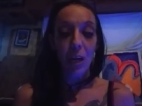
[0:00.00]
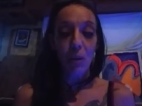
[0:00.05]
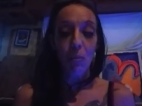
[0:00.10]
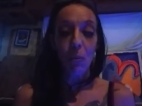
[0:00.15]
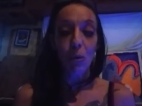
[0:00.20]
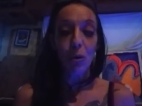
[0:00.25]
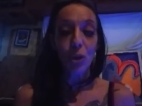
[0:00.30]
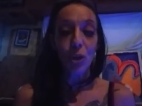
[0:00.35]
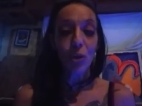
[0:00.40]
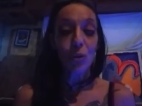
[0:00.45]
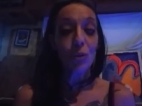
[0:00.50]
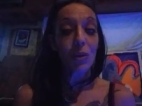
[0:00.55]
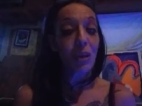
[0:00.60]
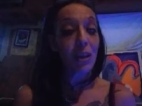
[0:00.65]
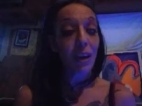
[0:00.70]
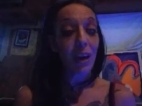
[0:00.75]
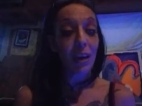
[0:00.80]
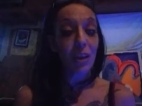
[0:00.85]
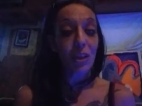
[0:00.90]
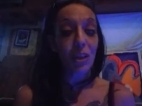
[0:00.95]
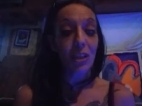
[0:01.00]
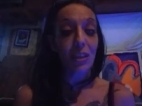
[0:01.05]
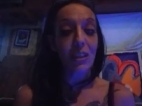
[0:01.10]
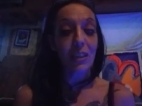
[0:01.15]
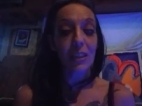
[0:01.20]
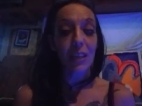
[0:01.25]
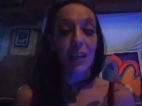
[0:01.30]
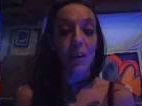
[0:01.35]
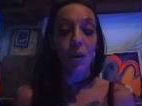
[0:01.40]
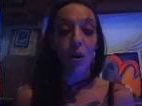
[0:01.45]
Emotional
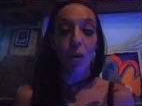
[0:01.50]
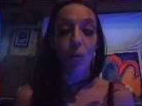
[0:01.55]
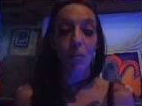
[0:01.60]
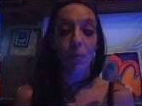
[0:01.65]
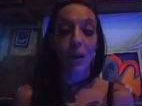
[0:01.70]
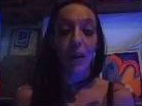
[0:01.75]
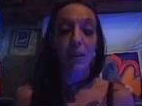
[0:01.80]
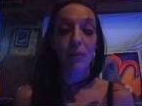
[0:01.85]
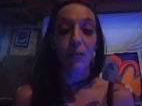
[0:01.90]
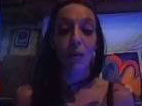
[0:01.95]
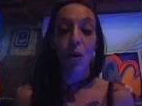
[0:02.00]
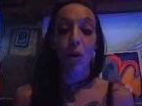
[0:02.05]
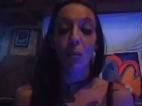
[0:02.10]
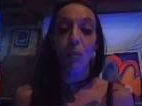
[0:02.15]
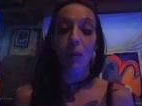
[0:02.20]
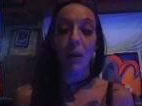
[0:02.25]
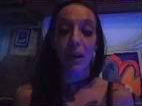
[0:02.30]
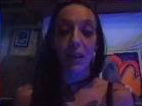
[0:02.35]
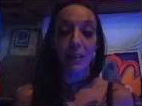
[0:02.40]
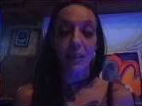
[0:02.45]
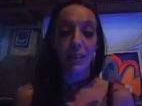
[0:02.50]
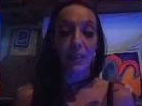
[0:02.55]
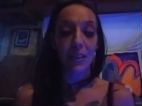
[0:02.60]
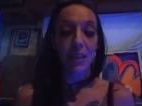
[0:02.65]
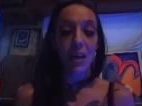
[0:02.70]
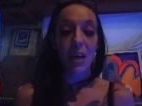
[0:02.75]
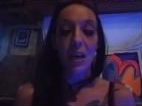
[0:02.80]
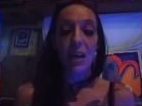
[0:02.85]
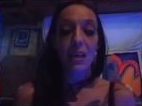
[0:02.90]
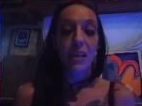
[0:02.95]
connections and home life are
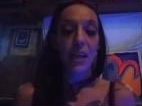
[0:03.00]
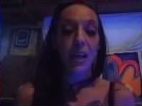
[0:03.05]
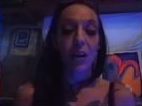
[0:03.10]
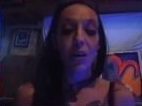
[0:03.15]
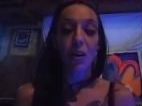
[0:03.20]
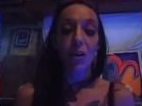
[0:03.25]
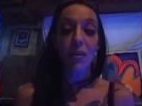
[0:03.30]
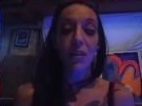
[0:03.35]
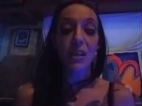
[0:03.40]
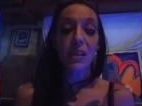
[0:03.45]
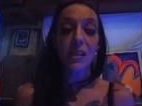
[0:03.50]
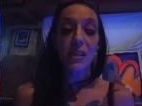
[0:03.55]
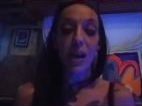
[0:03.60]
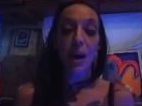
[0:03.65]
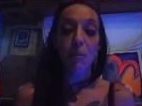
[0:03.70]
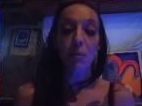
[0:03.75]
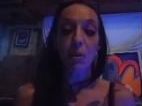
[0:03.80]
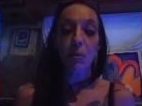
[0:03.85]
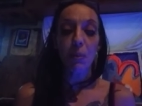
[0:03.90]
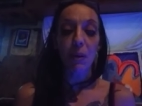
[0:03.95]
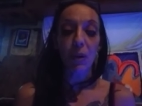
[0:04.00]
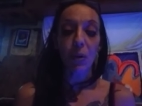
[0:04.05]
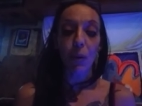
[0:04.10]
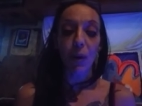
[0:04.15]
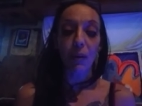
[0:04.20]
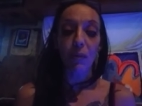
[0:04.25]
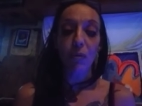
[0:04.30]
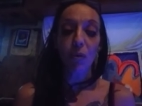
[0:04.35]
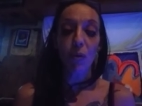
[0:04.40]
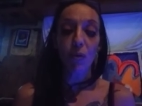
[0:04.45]
blessed. Take this time to be
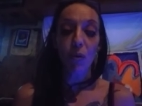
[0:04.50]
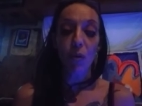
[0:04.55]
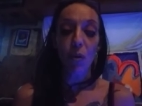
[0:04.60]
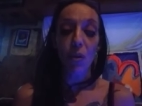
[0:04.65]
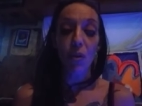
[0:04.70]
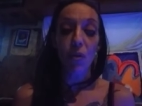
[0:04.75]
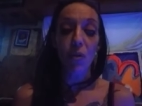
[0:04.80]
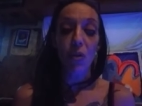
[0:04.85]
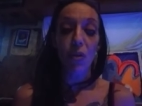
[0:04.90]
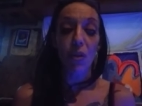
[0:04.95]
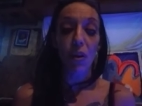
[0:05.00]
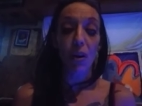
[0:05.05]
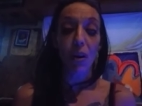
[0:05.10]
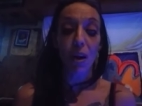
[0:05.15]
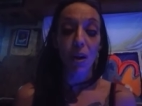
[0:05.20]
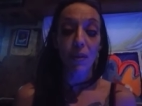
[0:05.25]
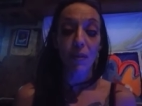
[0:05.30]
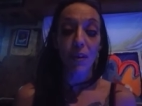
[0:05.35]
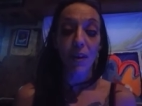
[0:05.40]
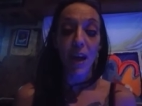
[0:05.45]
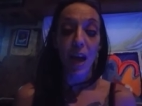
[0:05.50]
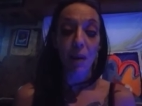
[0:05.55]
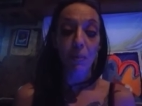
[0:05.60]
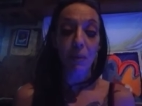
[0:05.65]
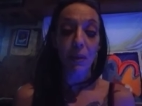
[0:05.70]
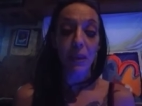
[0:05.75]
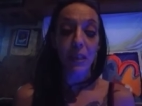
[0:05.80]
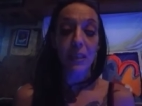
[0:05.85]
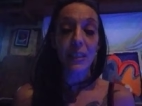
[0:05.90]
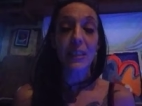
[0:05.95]
grateful for the love and
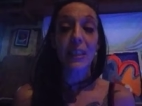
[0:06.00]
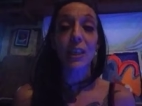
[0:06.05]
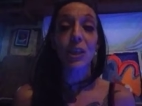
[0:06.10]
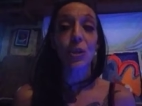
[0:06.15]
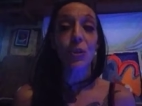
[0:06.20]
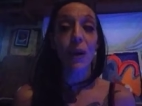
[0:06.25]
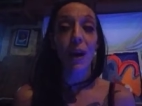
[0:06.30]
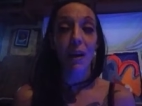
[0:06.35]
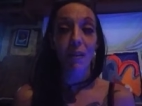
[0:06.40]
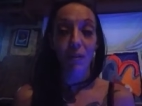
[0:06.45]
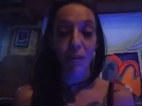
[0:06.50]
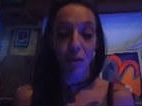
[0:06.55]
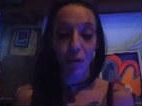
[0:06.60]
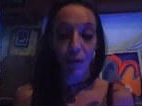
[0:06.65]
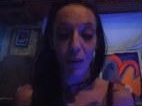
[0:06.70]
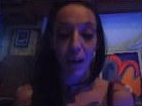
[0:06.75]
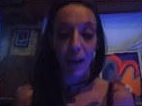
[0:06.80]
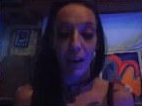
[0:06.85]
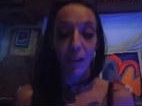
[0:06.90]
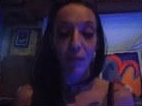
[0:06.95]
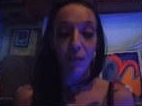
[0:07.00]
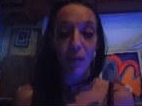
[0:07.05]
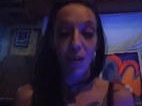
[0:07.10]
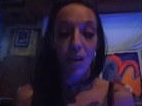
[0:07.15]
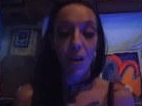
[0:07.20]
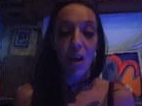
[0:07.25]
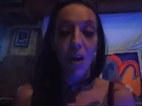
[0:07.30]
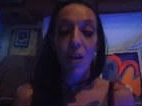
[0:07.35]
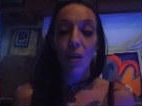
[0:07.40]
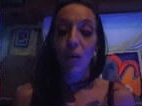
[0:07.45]
happiness that you have in your
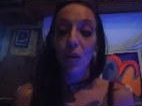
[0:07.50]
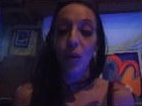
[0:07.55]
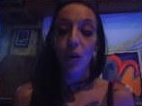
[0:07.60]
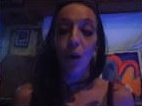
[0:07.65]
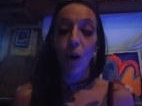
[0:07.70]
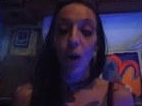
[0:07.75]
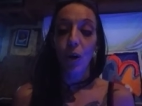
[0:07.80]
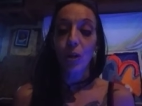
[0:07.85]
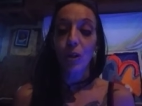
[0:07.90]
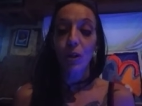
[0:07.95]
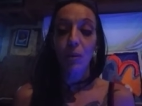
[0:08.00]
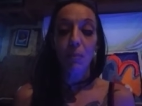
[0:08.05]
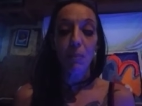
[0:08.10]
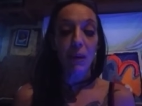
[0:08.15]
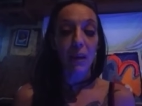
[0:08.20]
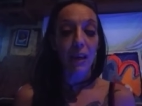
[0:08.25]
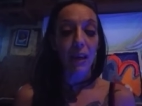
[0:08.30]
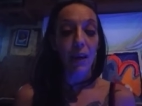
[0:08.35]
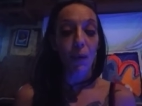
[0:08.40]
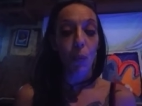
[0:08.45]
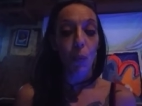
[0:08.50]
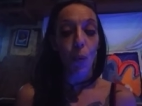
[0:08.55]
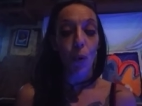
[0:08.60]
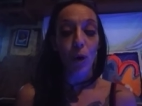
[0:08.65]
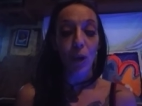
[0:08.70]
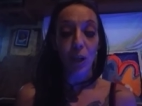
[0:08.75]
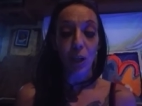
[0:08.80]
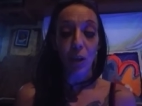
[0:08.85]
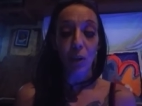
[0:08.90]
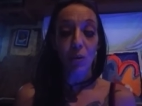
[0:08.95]
life. The card could be
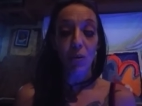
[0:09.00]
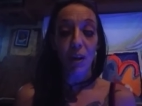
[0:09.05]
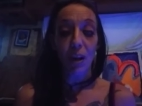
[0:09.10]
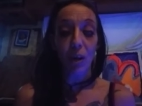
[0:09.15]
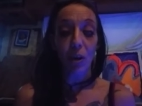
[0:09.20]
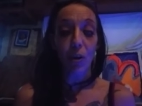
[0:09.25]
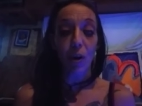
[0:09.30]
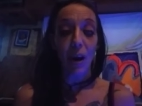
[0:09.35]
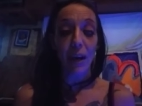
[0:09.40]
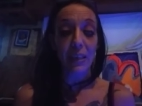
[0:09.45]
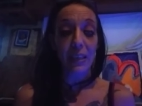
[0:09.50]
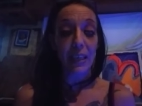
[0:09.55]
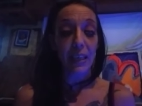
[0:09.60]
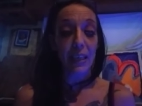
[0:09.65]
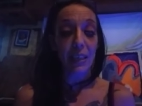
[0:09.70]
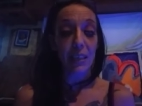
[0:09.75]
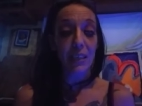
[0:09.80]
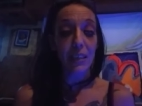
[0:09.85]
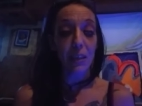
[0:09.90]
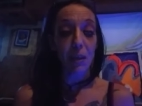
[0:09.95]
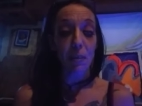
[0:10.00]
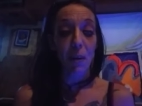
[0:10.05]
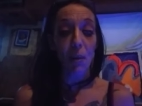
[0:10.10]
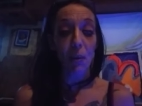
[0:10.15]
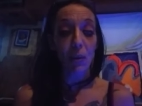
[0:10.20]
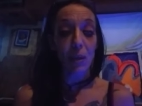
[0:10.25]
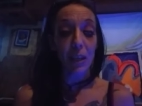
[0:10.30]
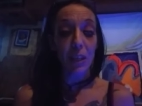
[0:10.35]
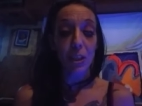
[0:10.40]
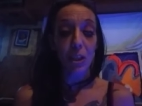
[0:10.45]
warning you that your ideas
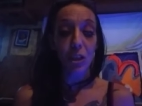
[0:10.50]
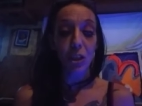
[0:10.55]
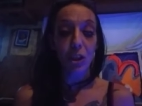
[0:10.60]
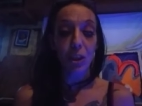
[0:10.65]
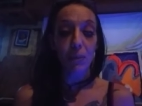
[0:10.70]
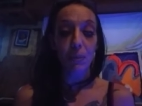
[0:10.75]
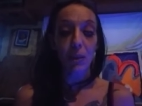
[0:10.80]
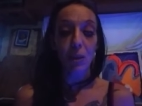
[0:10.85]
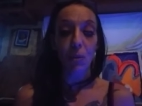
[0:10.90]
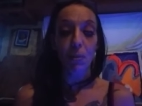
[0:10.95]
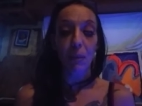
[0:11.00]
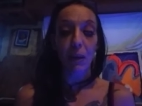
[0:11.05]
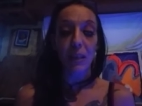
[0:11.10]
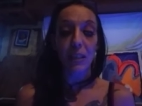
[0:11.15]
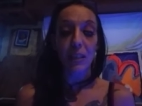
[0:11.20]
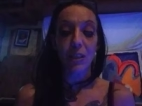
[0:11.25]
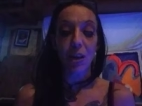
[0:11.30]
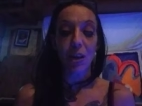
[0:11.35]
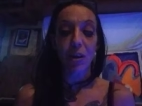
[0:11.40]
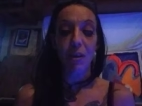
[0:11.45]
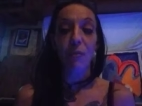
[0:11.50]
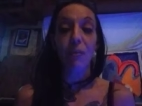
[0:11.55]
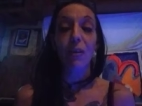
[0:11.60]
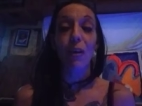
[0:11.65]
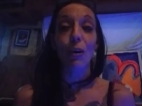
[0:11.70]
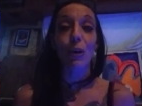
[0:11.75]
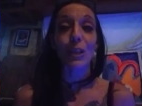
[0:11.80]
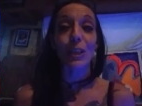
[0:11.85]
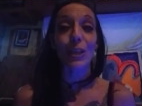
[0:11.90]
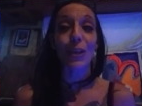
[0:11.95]
about relationships are based on a
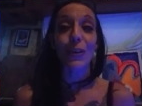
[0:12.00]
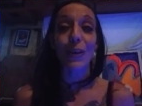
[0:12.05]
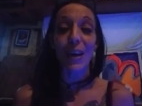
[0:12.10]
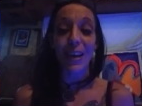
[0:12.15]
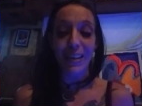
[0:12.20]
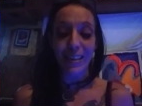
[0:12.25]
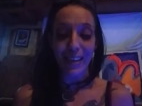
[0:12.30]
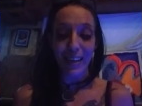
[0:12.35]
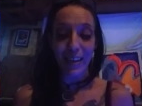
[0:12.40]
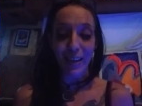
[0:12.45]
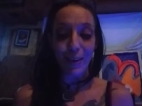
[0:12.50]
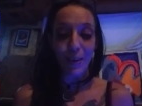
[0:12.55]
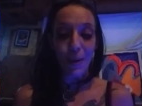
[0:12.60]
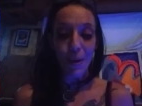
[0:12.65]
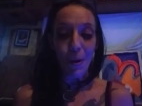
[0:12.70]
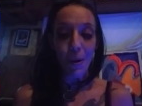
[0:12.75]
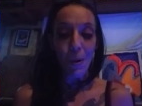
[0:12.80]
fairy tale ending